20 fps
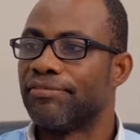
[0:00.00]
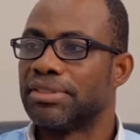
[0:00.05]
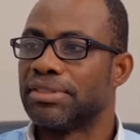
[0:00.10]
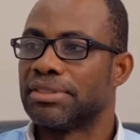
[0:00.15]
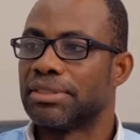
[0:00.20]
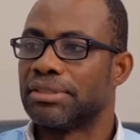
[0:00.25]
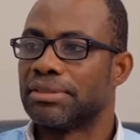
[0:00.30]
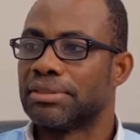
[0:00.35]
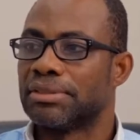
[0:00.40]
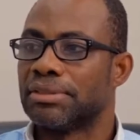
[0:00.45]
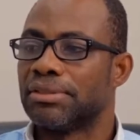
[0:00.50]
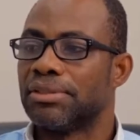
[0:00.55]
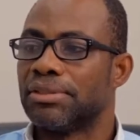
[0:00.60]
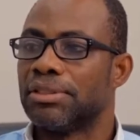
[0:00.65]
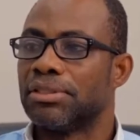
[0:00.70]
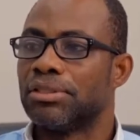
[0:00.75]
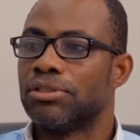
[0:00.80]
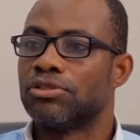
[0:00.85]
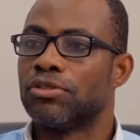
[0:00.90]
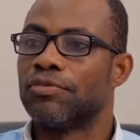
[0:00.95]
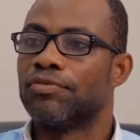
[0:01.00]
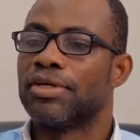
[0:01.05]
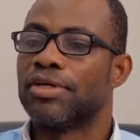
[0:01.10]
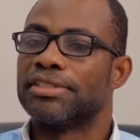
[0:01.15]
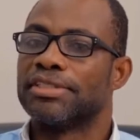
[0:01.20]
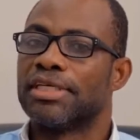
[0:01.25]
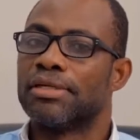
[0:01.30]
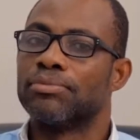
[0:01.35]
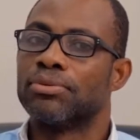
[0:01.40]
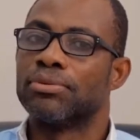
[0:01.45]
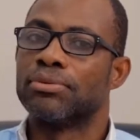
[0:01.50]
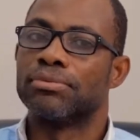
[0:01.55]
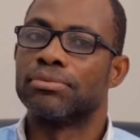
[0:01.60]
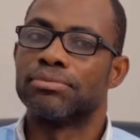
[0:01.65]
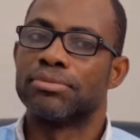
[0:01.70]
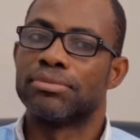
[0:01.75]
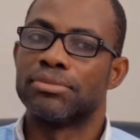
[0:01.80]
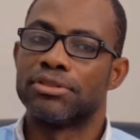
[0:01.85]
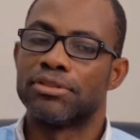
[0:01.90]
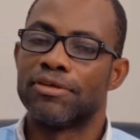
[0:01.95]
visits. So for example,
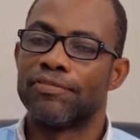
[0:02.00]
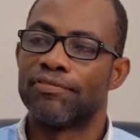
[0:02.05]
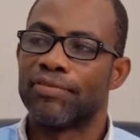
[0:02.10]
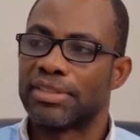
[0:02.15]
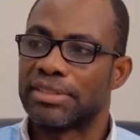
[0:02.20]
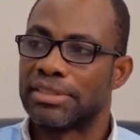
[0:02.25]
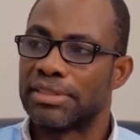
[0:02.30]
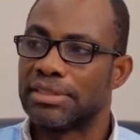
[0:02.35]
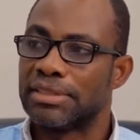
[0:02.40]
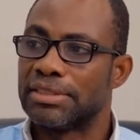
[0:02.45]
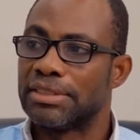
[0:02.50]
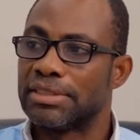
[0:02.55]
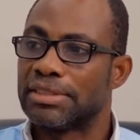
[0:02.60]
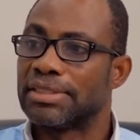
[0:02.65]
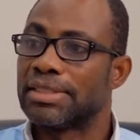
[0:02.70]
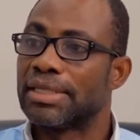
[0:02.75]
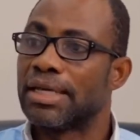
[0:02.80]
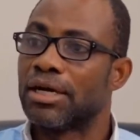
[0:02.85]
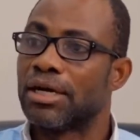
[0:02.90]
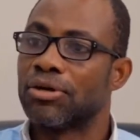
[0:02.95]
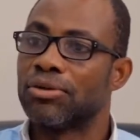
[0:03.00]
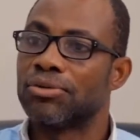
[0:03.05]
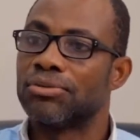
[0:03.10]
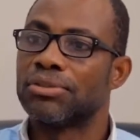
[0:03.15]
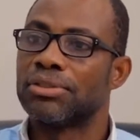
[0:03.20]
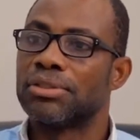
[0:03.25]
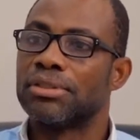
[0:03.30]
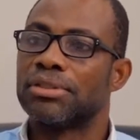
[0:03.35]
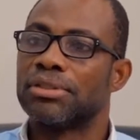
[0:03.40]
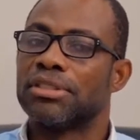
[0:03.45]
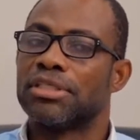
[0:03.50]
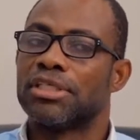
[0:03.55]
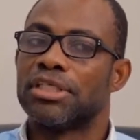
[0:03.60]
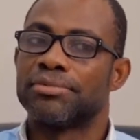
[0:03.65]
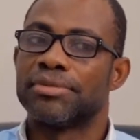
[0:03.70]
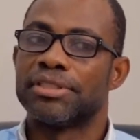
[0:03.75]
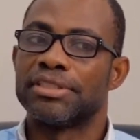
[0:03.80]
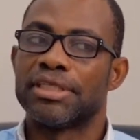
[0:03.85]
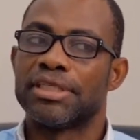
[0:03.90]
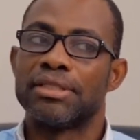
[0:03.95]
some facilities now,
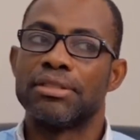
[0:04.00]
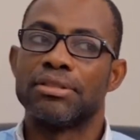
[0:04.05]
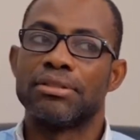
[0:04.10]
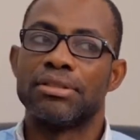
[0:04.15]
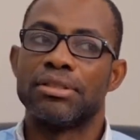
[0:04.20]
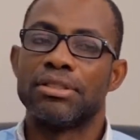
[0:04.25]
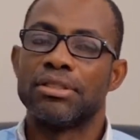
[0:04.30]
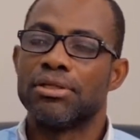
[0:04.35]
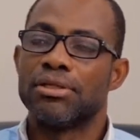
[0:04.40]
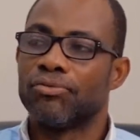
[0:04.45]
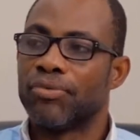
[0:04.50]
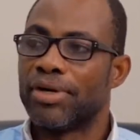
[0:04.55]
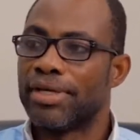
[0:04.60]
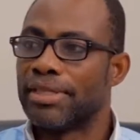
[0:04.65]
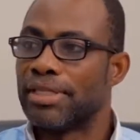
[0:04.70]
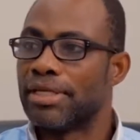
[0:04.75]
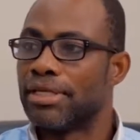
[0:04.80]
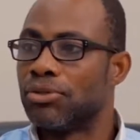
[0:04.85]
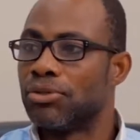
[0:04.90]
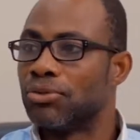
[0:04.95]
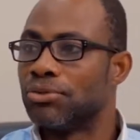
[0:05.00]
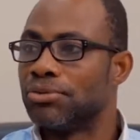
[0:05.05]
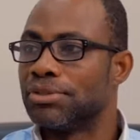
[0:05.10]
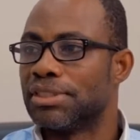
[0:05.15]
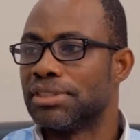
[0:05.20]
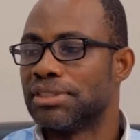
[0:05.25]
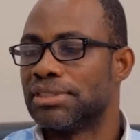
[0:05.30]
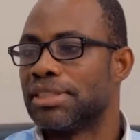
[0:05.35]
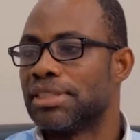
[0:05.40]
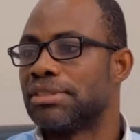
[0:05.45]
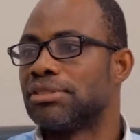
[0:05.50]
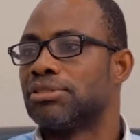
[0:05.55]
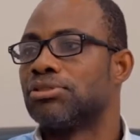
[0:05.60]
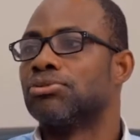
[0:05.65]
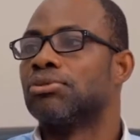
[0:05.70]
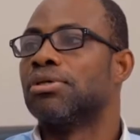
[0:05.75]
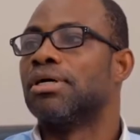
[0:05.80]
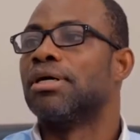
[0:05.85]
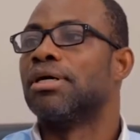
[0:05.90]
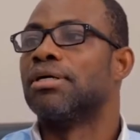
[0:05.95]
especially when they notice that
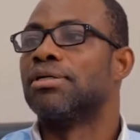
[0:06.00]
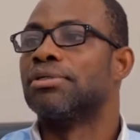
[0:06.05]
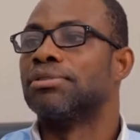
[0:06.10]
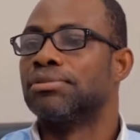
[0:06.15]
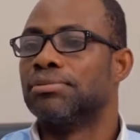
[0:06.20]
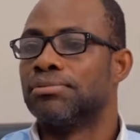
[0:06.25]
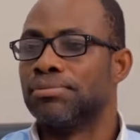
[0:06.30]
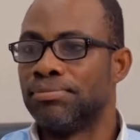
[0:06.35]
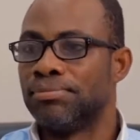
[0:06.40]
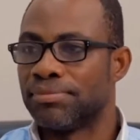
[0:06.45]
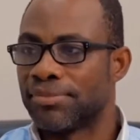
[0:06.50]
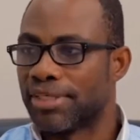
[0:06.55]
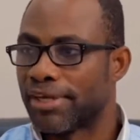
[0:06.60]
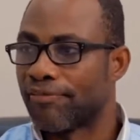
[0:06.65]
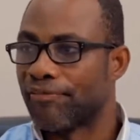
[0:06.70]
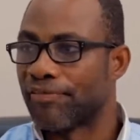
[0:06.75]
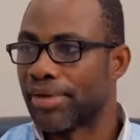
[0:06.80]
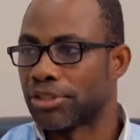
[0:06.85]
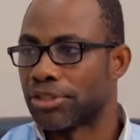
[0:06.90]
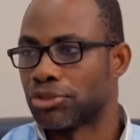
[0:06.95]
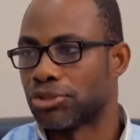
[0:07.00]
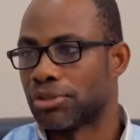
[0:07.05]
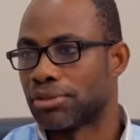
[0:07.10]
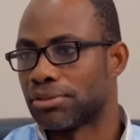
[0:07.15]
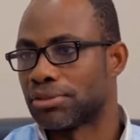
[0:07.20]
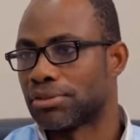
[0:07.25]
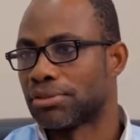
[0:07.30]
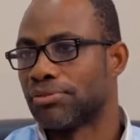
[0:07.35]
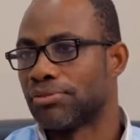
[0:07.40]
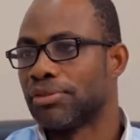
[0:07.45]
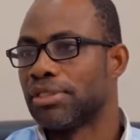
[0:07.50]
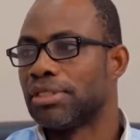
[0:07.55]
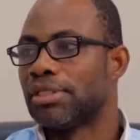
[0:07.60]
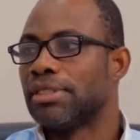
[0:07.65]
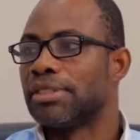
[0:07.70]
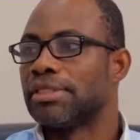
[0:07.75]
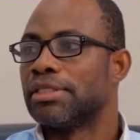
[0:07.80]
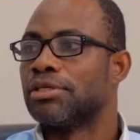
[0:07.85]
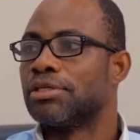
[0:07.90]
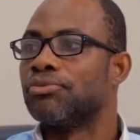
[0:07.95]
you are infectious,
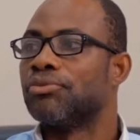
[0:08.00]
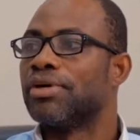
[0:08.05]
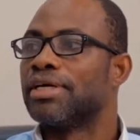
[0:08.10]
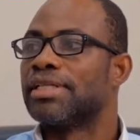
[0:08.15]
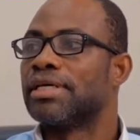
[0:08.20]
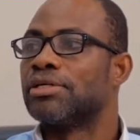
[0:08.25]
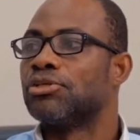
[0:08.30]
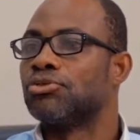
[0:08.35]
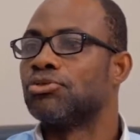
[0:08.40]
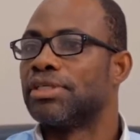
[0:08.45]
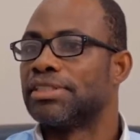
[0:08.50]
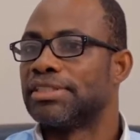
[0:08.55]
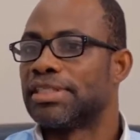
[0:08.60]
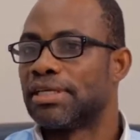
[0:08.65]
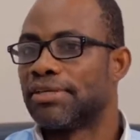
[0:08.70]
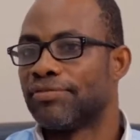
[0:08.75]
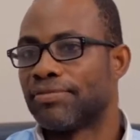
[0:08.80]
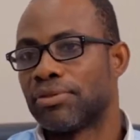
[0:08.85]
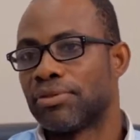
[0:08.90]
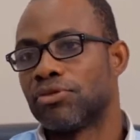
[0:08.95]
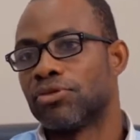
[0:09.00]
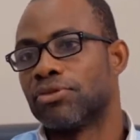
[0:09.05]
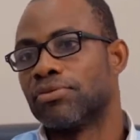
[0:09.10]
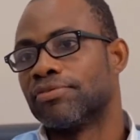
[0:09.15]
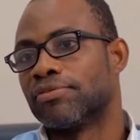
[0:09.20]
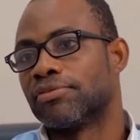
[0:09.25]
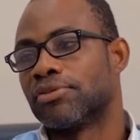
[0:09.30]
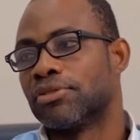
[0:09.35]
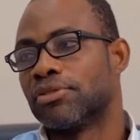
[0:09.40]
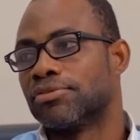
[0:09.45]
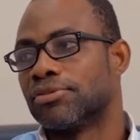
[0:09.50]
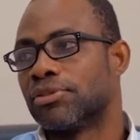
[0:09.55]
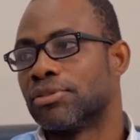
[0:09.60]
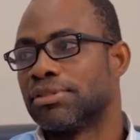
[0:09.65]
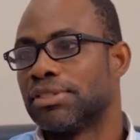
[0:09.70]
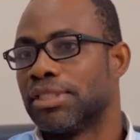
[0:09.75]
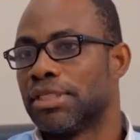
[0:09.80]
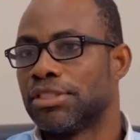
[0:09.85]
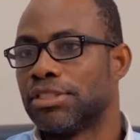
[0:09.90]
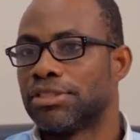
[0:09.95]
they'd rather do a telephone
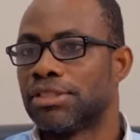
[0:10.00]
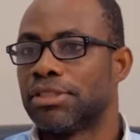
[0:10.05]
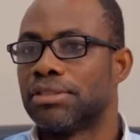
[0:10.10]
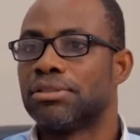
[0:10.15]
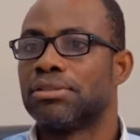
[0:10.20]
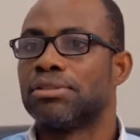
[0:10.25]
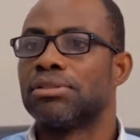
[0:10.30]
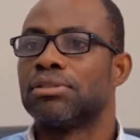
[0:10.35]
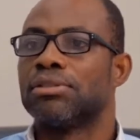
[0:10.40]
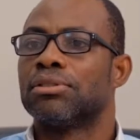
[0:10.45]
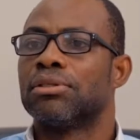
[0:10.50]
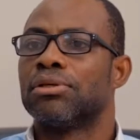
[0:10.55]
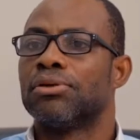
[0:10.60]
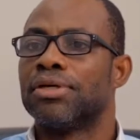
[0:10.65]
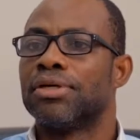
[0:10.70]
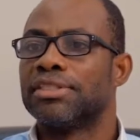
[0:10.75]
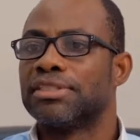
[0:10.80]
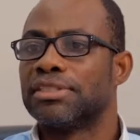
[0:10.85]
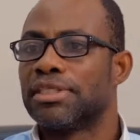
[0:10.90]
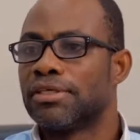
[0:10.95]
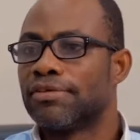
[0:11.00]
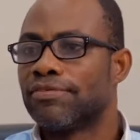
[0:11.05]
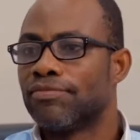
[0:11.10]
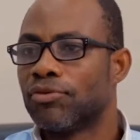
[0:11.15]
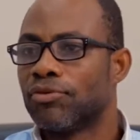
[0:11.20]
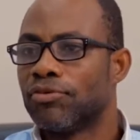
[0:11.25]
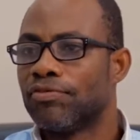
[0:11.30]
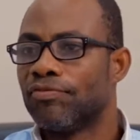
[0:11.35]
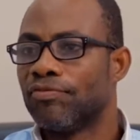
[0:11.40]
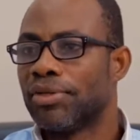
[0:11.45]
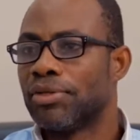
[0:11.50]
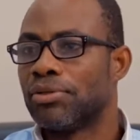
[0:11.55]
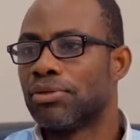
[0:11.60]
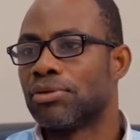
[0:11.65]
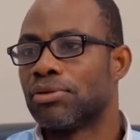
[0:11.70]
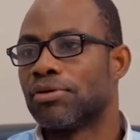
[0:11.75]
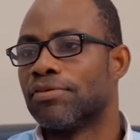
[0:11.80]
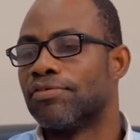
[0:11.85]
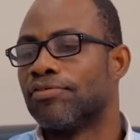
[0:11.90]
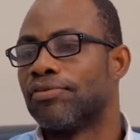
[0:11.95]
consultation or a cell phone video
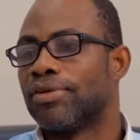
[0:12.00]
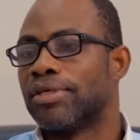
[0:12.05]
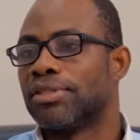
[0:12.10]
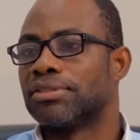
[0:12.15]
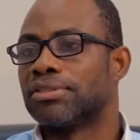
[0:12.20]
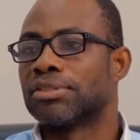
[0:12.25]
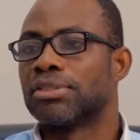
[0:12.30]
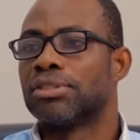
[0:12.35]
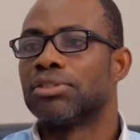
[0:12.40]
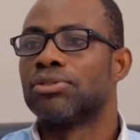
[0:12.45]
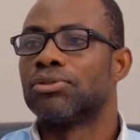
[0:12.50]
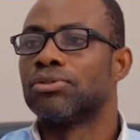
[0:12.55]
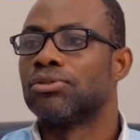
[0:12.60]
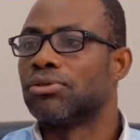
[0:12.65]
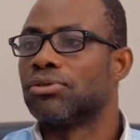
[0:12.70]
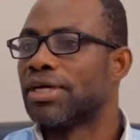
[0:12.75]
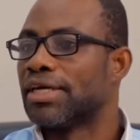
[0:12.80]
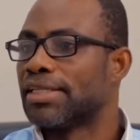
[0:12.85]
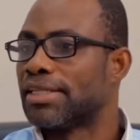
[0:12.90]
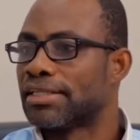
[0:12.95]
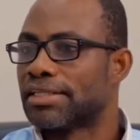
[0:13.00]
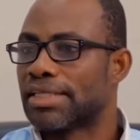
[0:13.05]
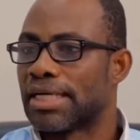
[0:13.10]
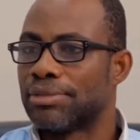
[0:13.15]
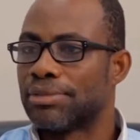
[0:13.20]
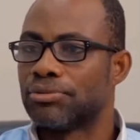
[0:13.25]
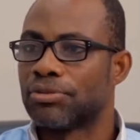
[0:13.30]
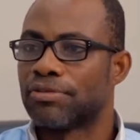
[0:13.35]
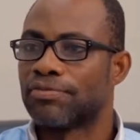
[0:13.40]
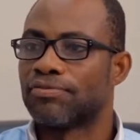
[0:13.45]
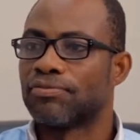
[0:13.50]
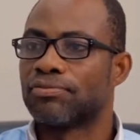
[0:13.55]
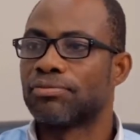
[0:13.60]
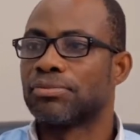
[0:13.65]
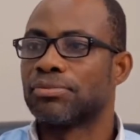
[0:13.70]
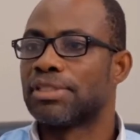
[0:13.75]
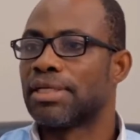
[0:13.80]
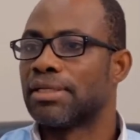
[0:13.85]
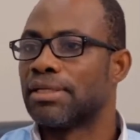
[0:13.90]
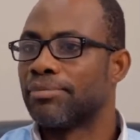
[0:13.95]
conference or other types of
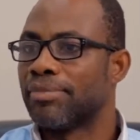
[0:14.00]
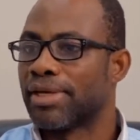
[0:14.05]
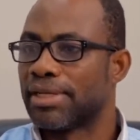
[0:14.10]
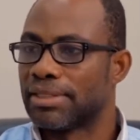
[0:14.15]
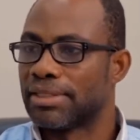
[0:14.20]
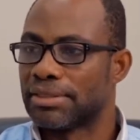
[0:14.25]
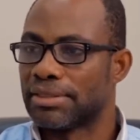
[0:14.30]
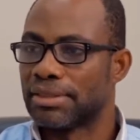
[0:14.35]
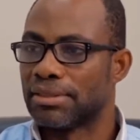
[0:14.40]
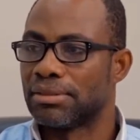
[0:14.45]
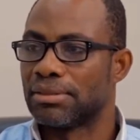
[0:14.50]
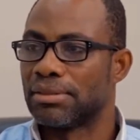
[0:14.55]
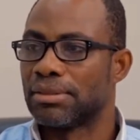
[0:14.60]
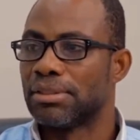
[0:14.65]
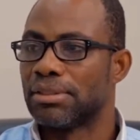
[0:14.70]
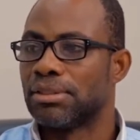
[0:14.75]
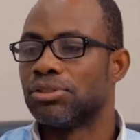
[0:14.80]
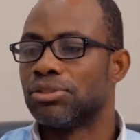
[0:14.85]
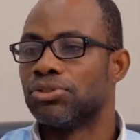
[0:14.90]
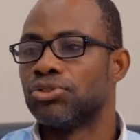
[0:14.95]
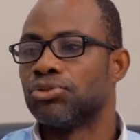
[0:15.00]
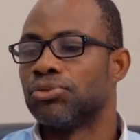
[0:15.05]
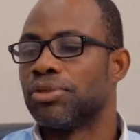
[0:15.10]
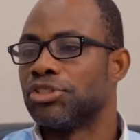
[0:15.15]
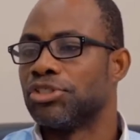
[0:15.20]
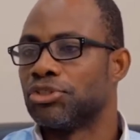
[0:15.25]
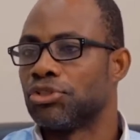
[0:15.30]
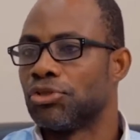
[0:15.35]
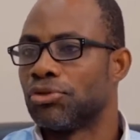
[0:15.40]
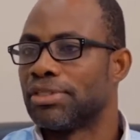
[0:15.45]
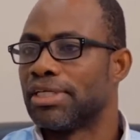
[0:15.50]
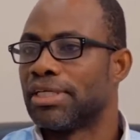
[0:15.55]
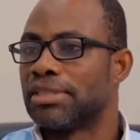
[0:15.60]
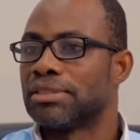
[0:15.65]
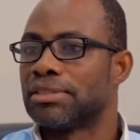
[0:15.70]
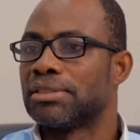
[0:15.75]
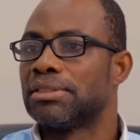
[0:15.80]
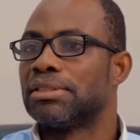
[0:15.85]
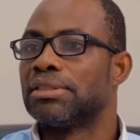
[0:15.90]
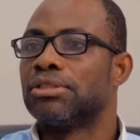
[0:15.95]
telemedicine to ensure
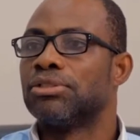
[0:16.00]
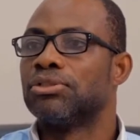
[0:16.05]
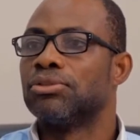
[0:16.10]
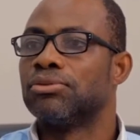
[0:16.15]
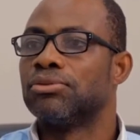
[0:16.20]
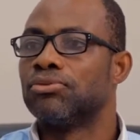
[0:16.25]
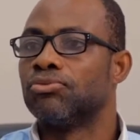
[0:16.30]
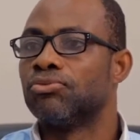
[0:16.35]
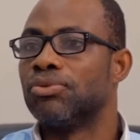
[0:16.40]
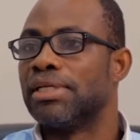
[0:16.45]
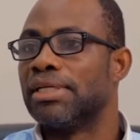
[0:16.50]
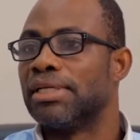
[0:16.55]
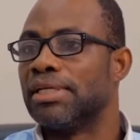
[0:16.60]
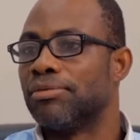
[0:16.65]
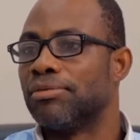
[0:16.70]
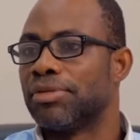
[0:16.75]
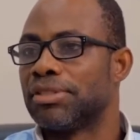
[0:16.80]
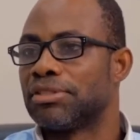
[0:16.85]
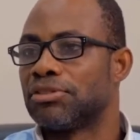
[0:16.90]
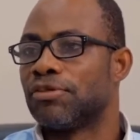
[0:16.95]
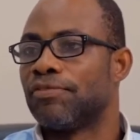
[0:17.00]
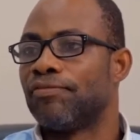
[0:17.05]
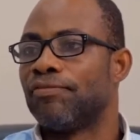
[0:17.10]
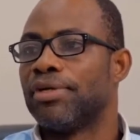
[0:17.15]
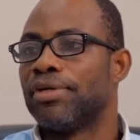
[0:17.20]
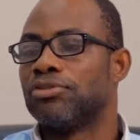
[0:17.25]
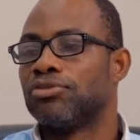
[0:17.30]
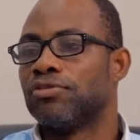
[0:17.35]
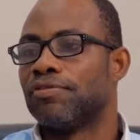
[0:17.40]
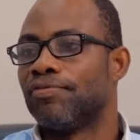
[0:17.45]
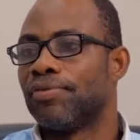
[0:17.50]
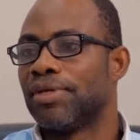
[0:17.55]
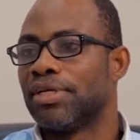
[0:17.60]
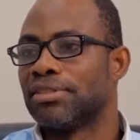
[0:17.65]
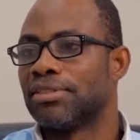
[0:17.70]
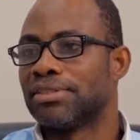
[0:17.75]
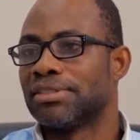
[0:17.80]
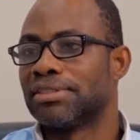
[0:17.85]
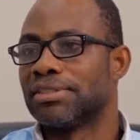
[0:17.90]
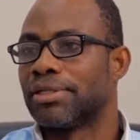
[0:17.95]
that we limit your
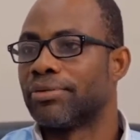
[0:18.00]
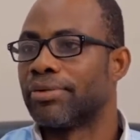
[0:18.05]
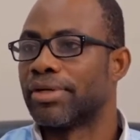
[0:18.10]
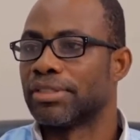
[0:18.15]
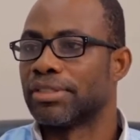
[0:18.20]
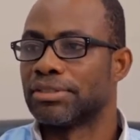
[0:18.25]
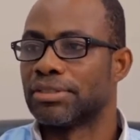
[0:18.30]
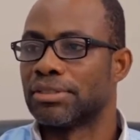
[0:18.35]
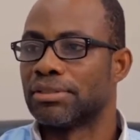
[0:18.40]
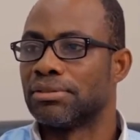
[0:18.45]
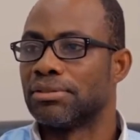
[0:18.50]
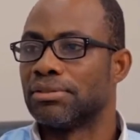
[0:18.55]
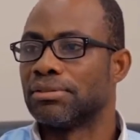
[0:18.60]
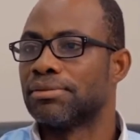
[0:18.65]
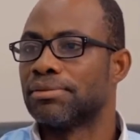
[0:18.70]
face-to-face interaction.